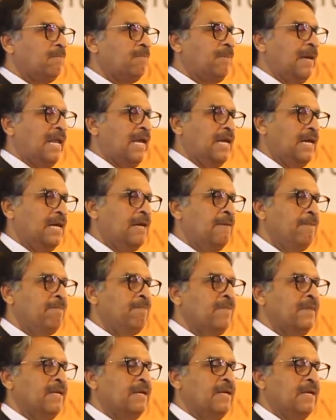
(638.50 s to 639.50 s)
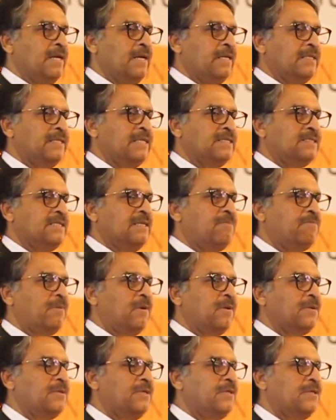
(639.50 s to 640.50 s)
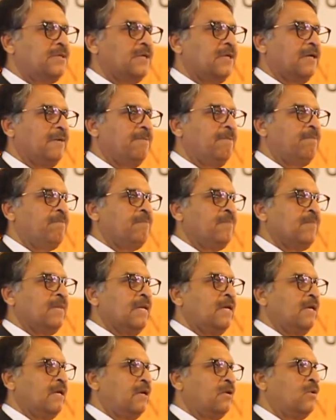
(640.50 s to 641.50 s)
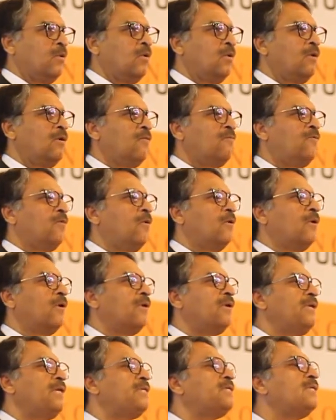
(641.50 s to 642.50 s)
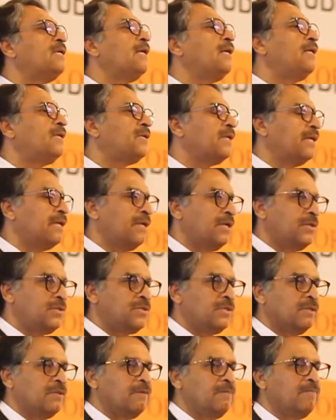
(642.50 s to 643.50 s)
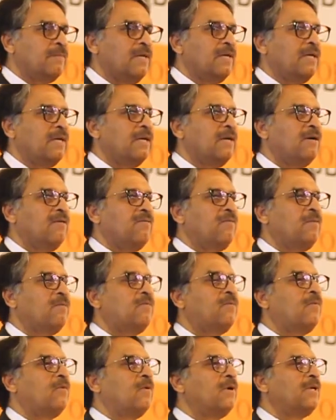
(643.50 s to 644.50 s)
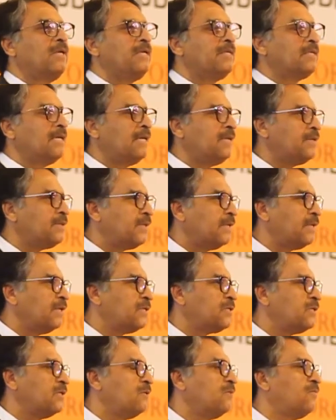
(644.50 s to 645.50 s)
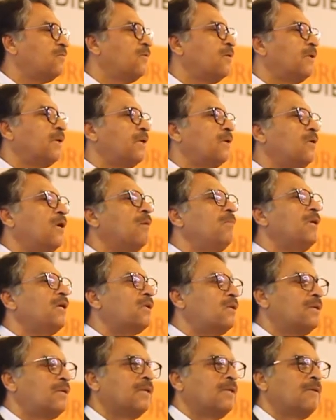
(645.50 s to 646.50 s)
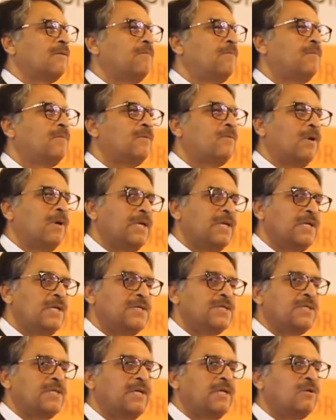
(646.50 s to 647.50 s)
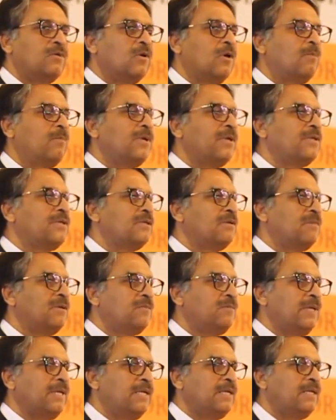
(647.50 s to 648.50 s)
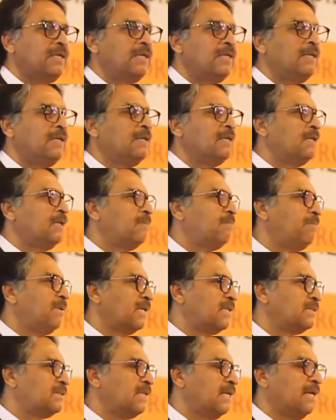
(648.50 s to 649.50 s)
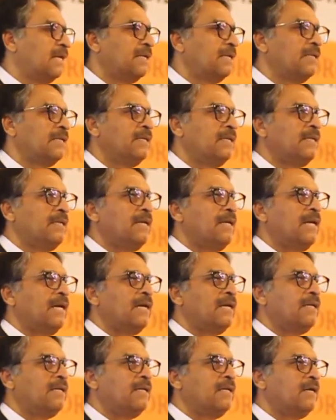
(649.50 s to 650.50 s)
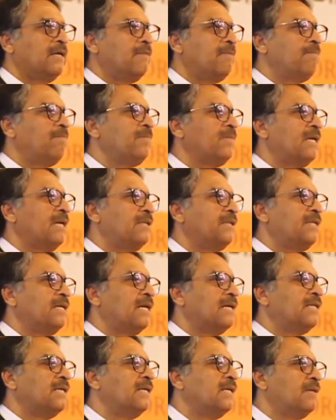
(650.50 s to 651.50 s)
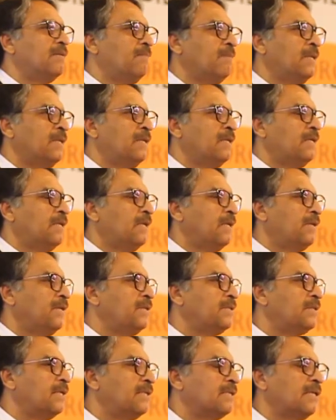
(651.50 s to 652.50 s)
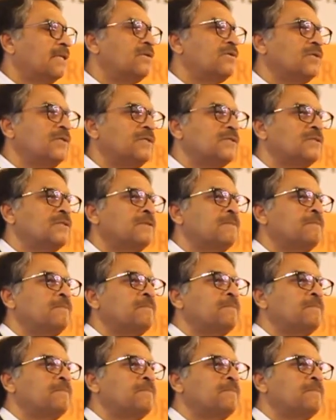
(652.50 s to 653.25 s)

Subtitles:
play this important role for regional integration. For economic coordination and cooperation between Pakistan and the other regional countries.